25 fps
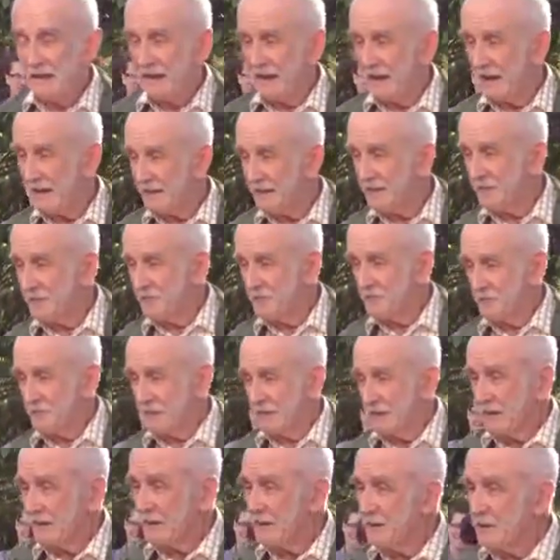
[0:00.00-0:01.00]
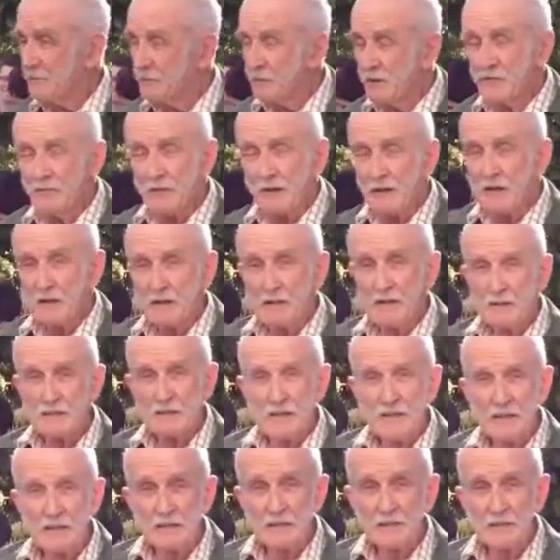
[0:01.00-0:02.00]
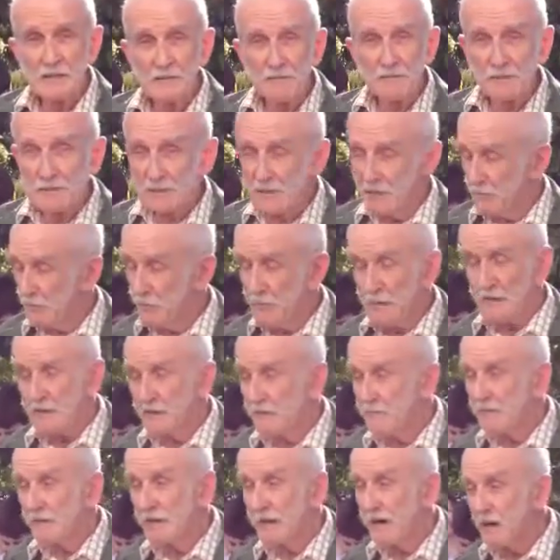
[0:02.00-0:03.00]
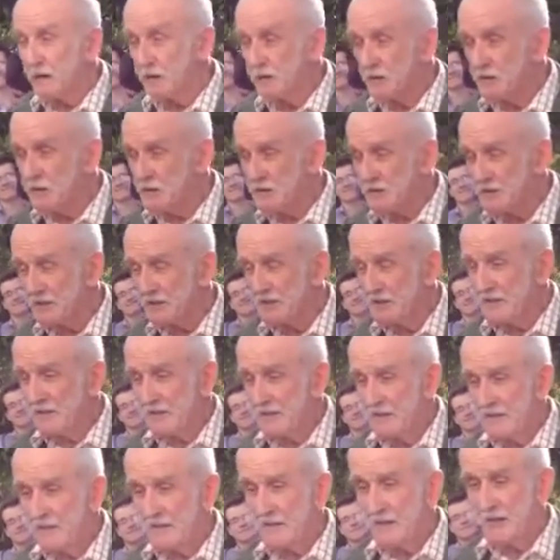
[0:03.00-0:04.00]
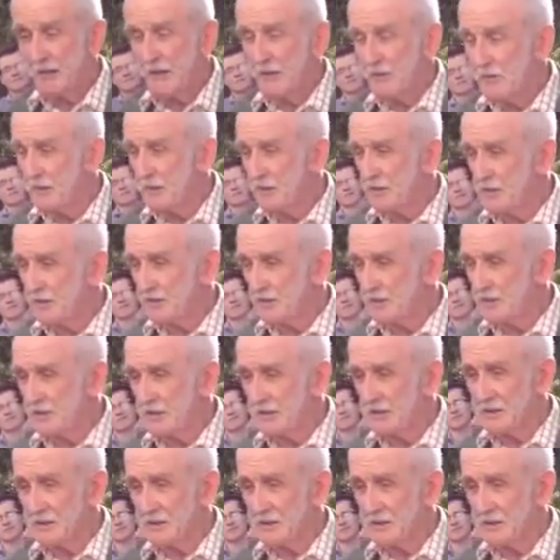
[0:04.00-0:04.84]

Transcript: And he'll be very attentive and he'll bring her flowers. You know, it's...